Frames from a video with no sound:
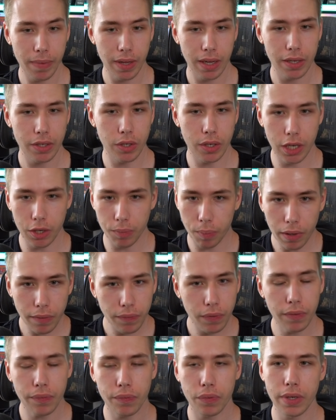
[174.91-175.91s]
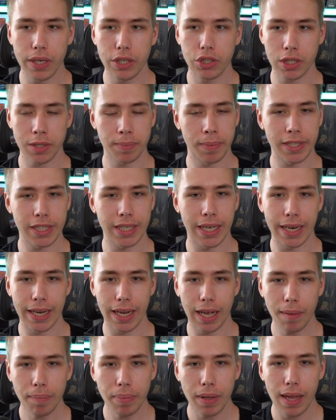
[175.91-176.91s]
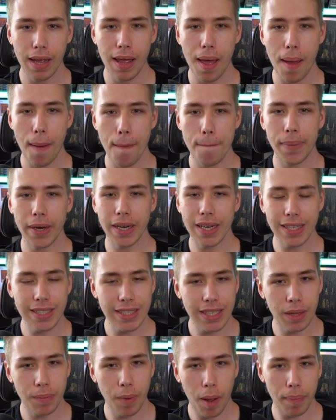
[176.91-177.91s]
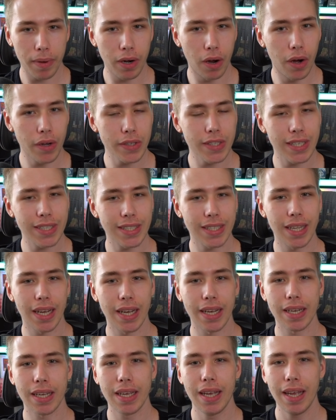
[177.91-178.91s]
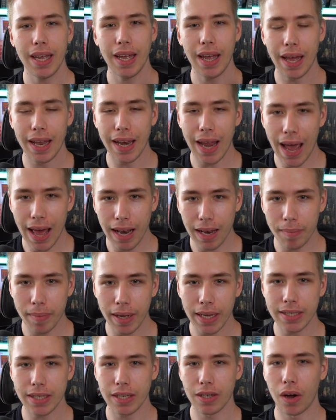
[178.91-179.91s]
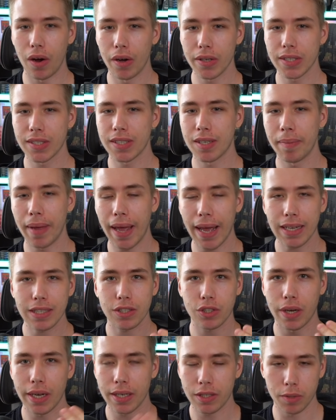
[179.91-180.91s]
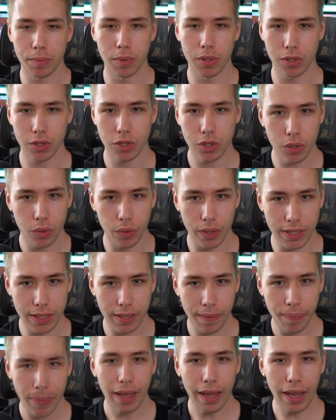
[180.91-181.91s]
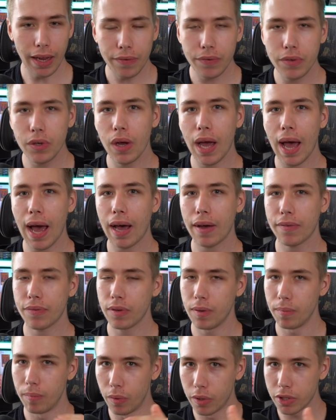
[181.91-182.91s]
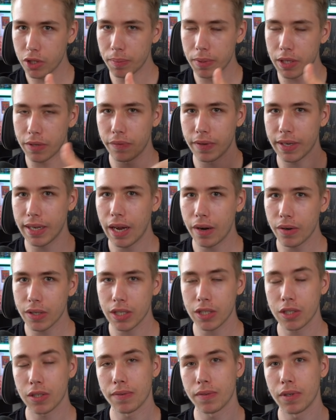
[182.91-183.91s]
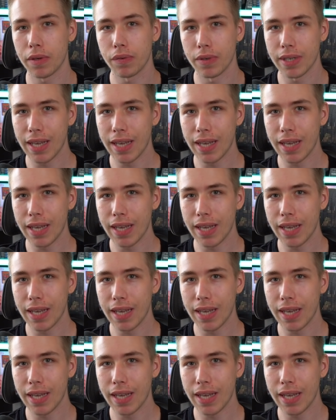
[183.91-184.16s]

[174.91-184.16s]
You get 1 for free just by signing up, but you can see the weapon also has like an element and also some extra attributes to it. If you have multiple different characters of different